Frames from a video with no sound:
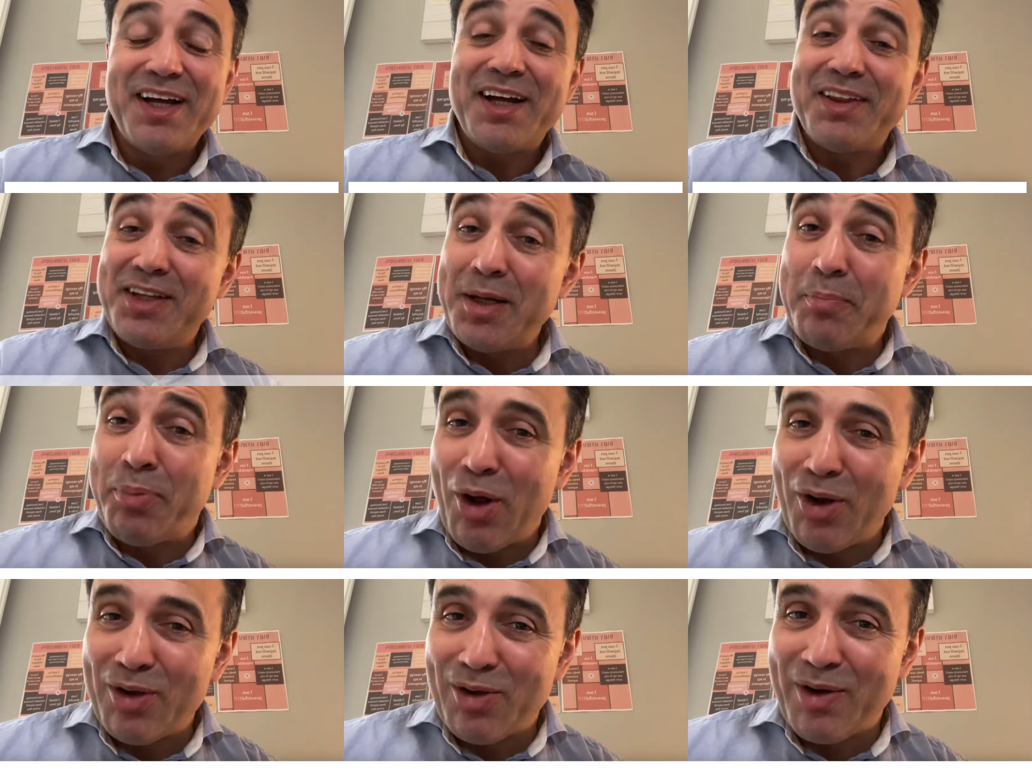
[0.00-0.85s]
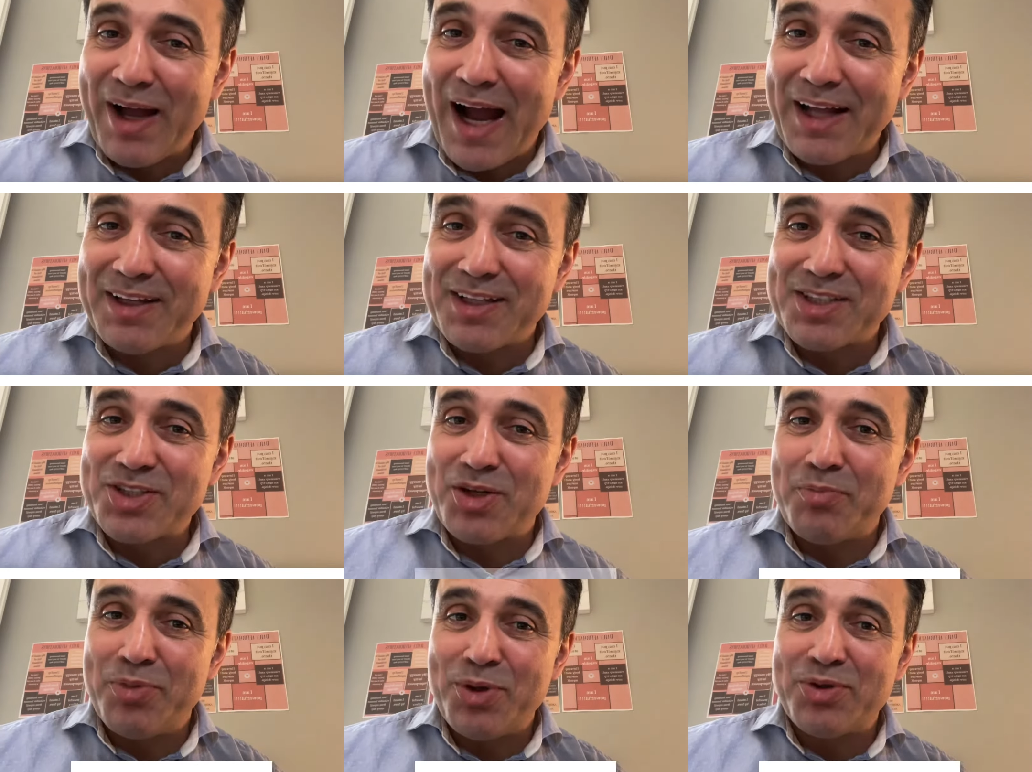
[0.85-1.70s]
The Apollo Guidance
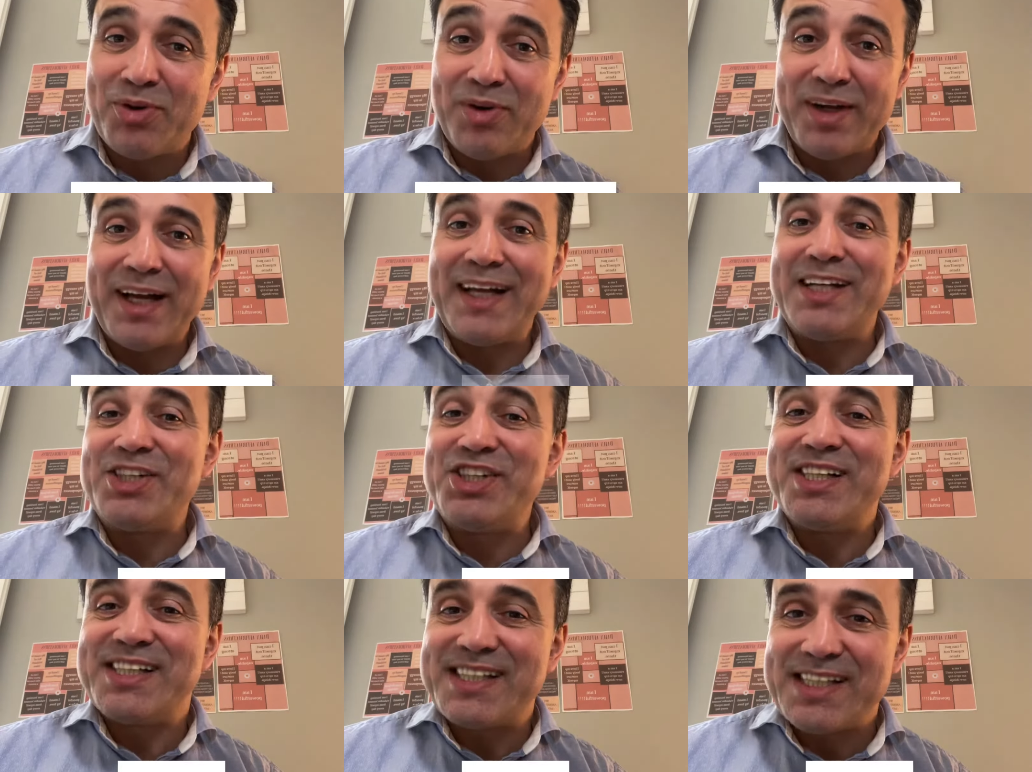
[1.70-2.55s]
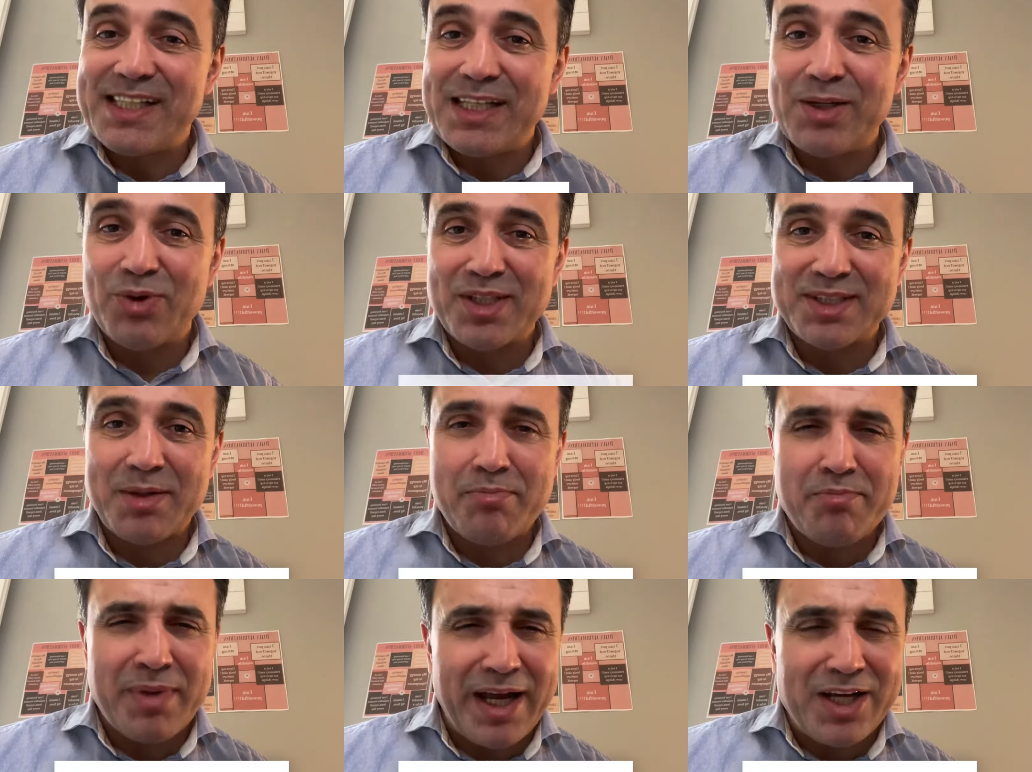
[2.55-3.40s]
Computer, AGC, was a
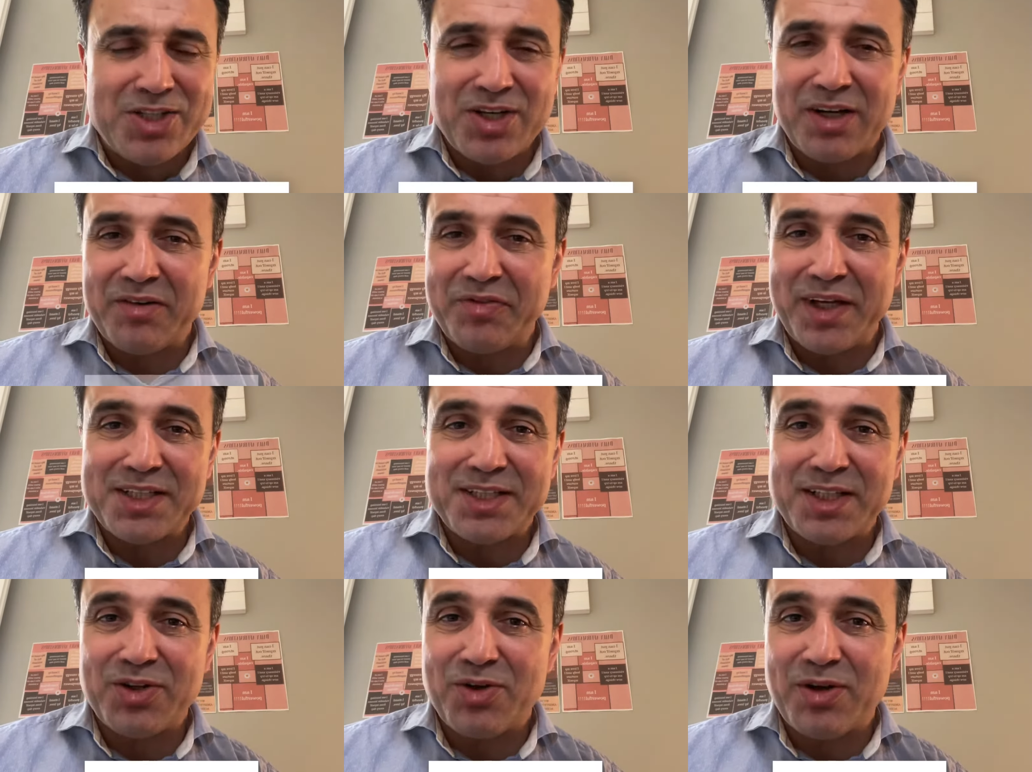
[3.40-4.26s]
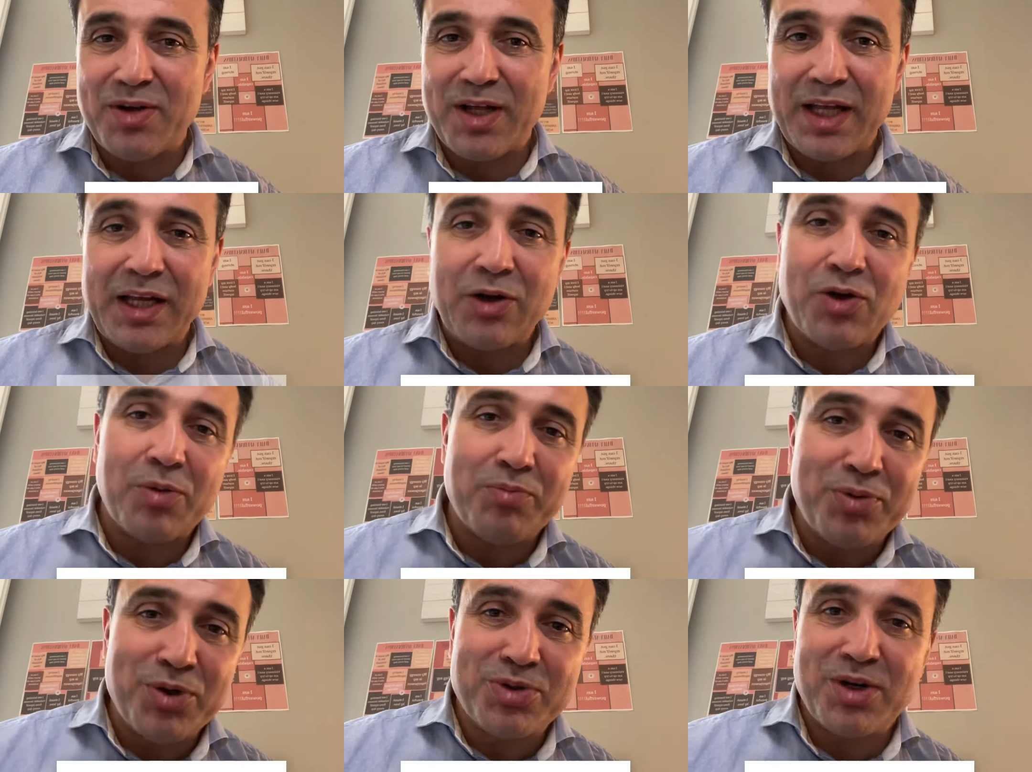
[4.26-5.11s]
major advance in
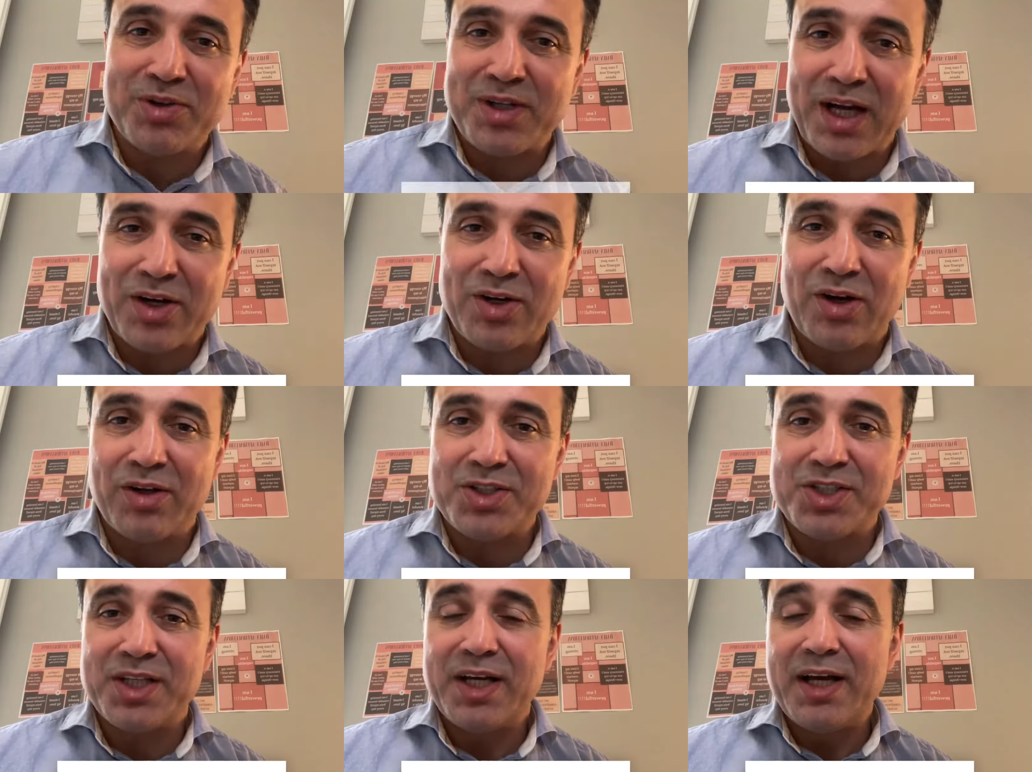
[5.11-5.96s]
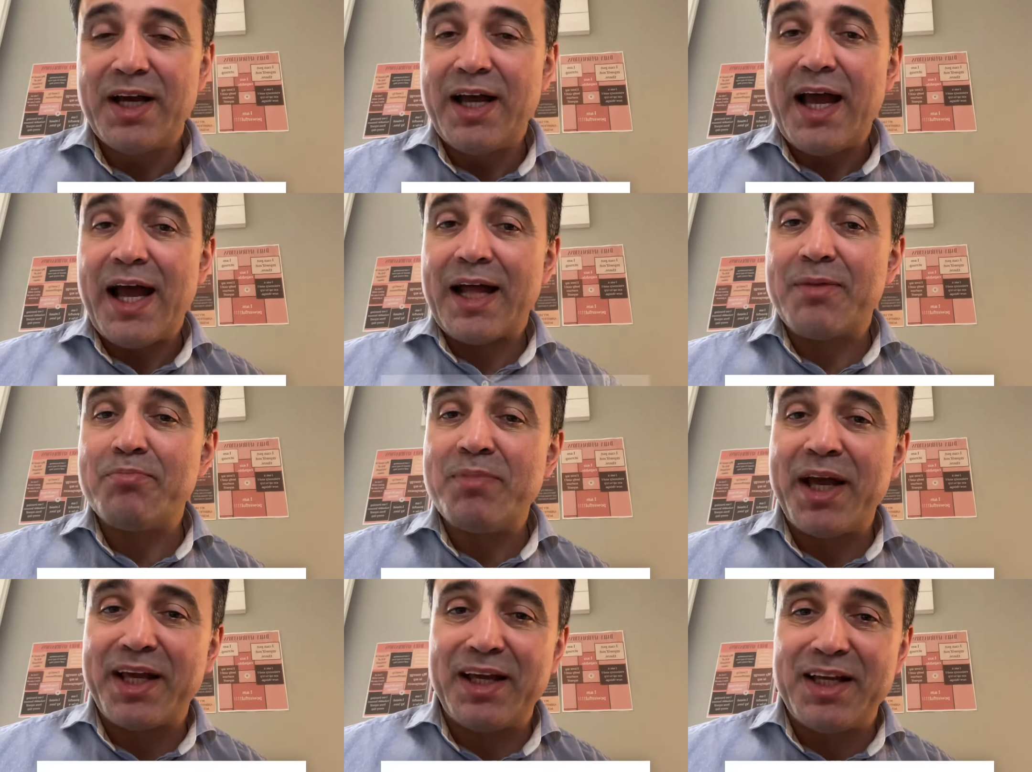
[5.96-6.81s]
computer technology and
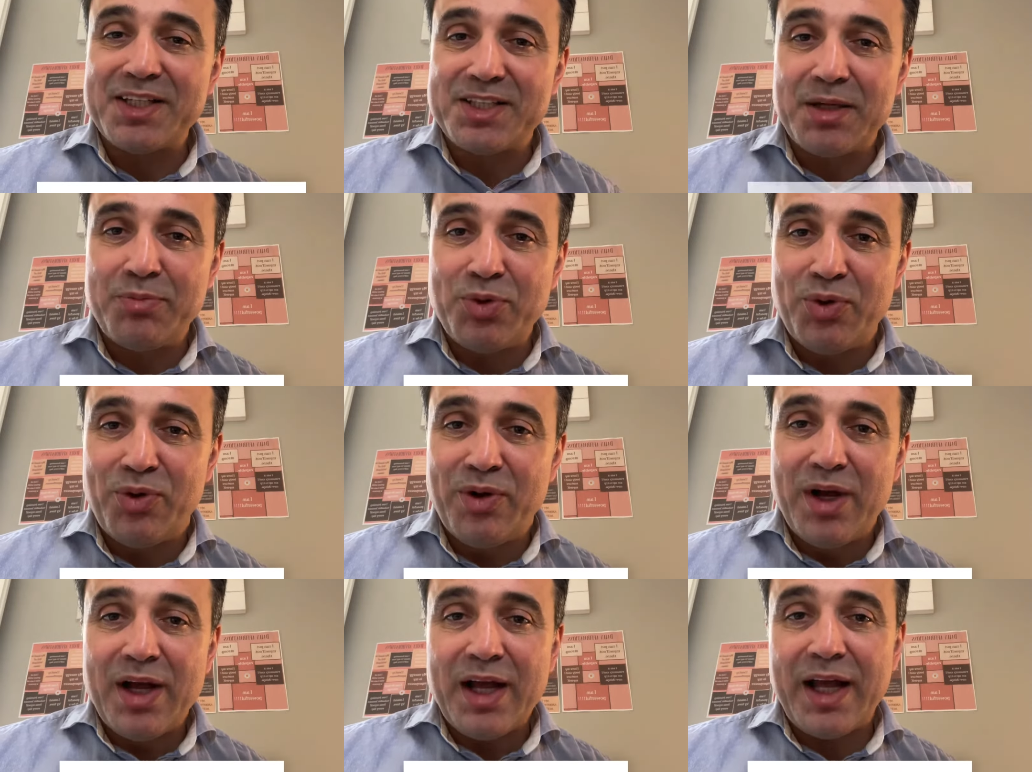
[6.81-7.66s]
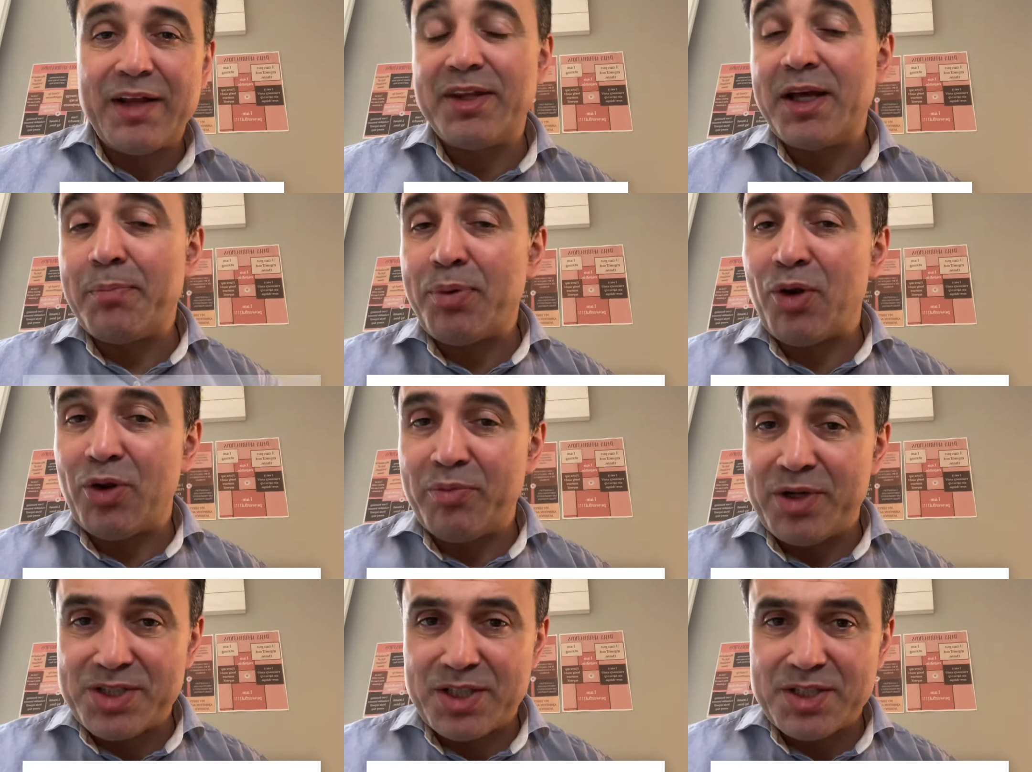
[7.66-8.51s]
making its debut in the Apollo
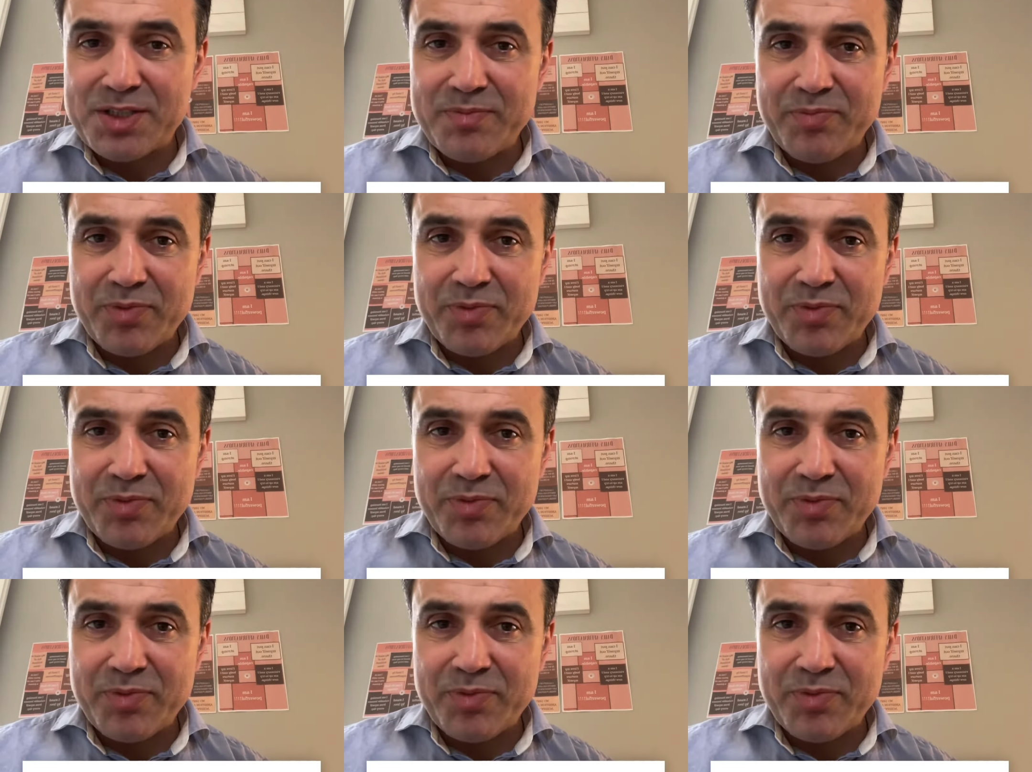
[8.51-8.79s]
missions.